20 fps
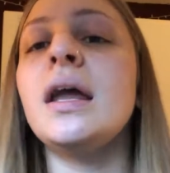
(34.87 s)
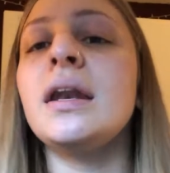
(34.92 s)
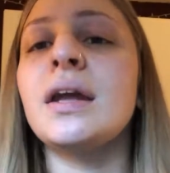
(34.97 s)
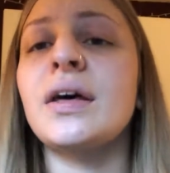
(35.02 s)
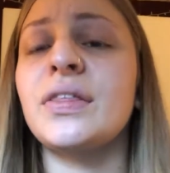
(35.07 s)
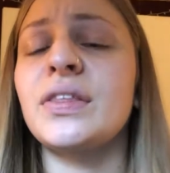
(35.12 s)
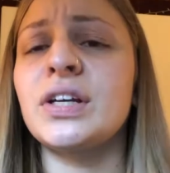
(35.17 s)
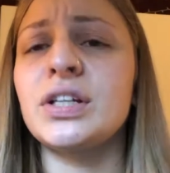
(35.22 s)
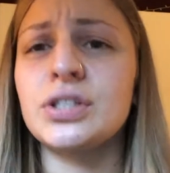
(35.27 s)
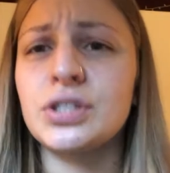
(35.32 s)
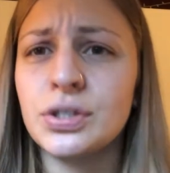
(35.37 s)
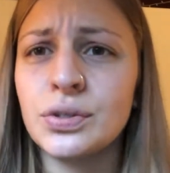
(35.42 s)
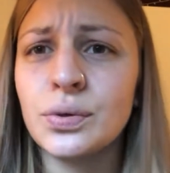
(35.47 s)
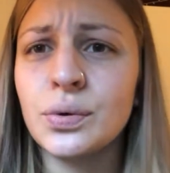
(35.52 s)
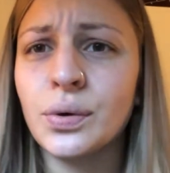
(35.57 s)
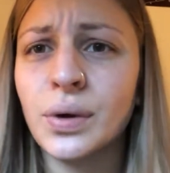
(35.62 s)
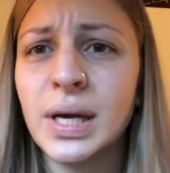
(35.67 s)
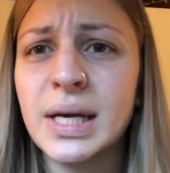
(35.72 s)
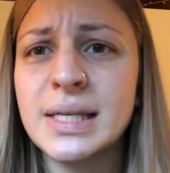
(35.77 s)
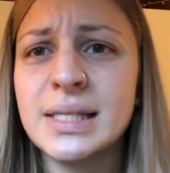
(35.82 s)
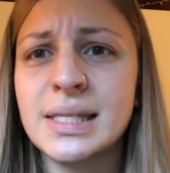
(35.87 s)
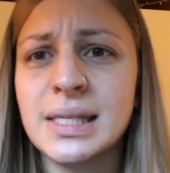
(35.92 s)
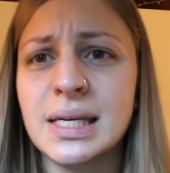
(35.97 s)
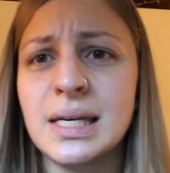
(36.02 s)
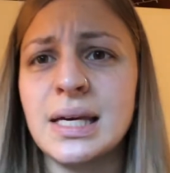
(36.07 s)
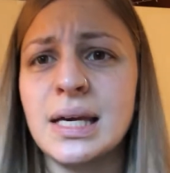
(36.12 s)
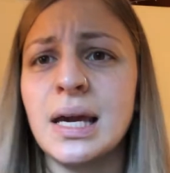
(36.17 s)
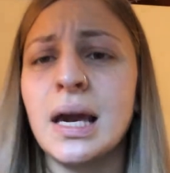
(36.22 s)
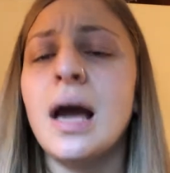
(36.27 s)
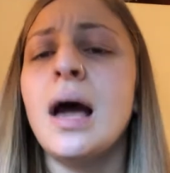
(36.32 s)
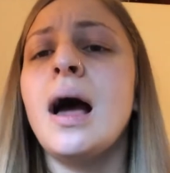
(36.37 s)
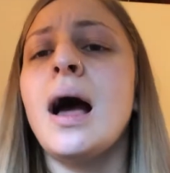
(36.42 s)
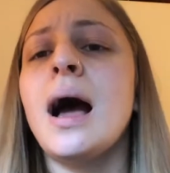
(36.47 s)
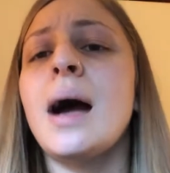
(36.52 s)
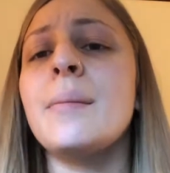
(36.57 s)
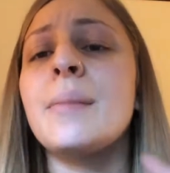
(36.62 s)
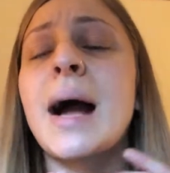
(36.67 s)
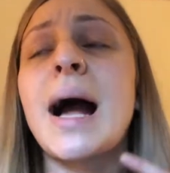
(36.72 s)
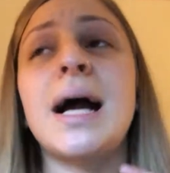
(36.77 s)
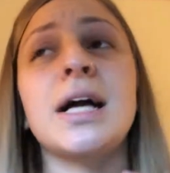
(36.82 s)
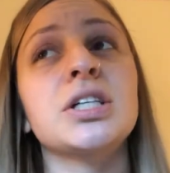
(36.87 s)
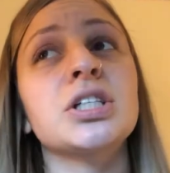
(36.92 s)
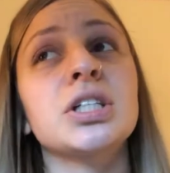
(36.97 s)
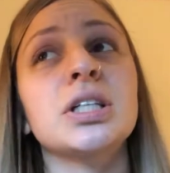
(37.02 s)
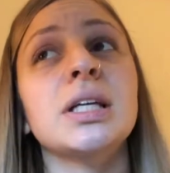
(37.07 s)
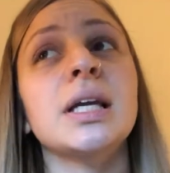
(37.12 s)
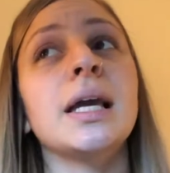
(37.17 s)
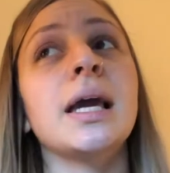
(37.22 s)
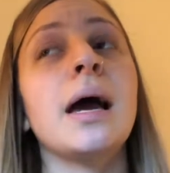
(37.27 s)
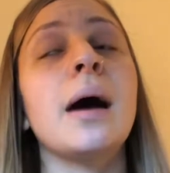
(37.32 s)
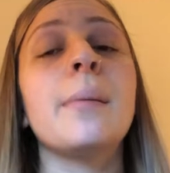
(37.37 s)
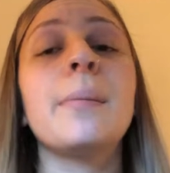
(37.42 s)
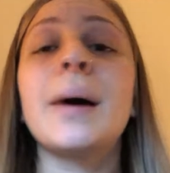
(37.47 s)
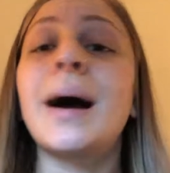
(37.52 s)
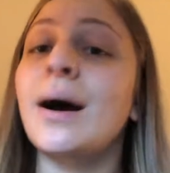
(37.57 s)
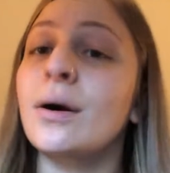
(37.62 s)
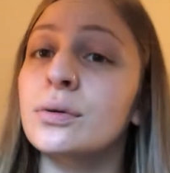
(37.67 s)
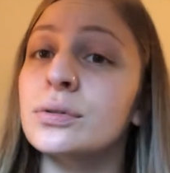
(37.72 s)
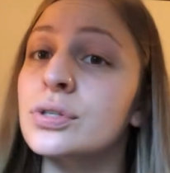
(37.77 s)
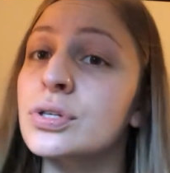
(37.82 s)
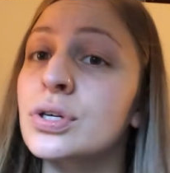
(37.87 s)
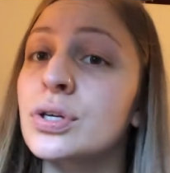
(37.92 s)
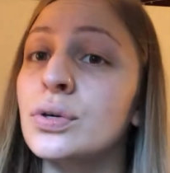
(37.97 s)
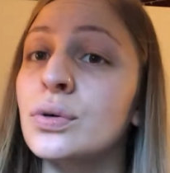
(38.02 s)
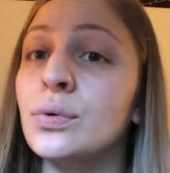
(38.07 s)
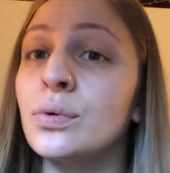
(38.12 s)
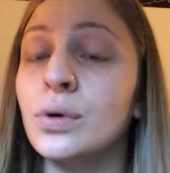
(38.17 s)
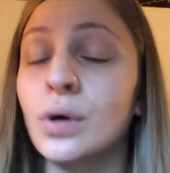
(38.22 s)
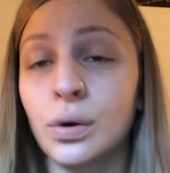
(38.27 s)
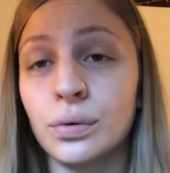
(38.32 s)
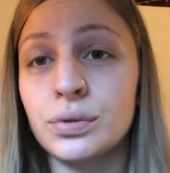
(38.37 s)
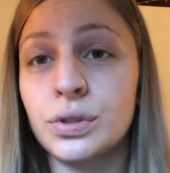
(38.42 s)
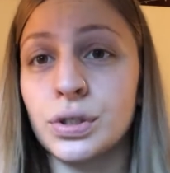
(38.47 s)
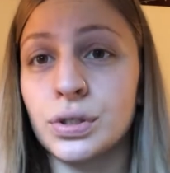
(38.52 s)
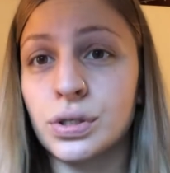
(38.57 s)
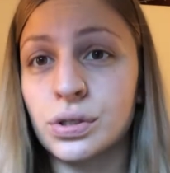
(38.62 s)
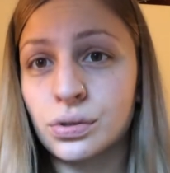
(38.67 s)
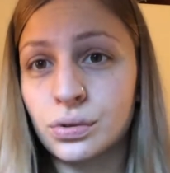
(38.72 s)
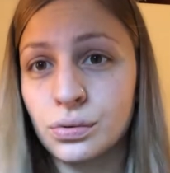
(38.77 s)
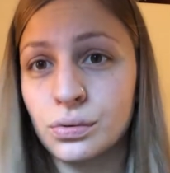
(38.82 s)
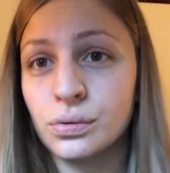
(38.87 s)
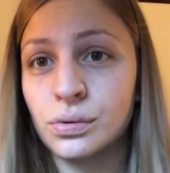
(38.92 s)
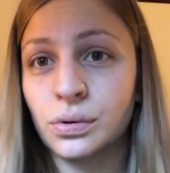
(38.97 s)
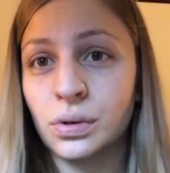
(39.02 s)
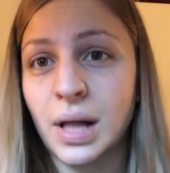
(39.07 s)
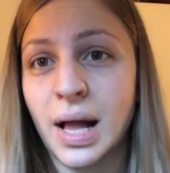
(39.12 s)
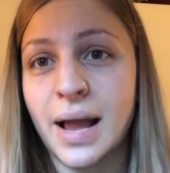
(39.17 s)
Nothing too crazy. I'm actually about to go to school.